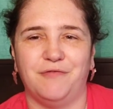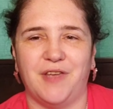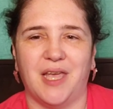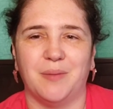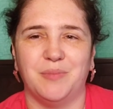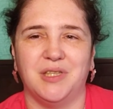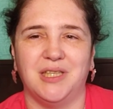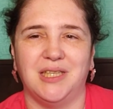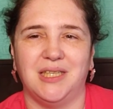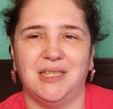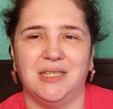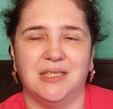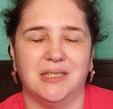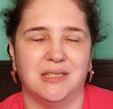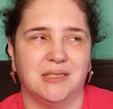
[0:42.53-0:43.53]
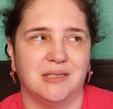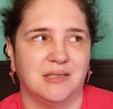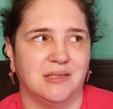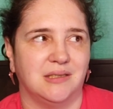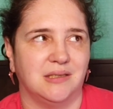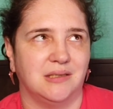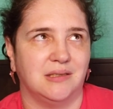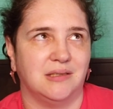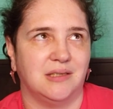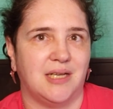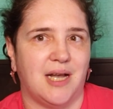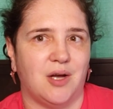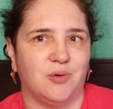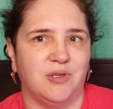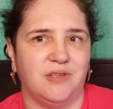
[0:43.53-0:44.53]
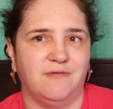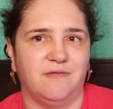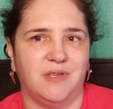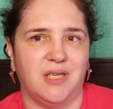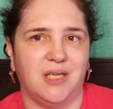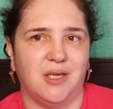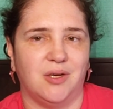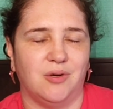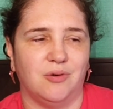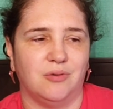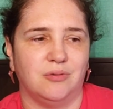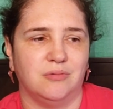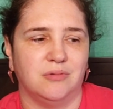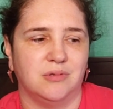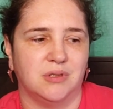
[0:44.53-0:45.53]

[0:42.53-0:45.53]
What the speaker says: family outing video.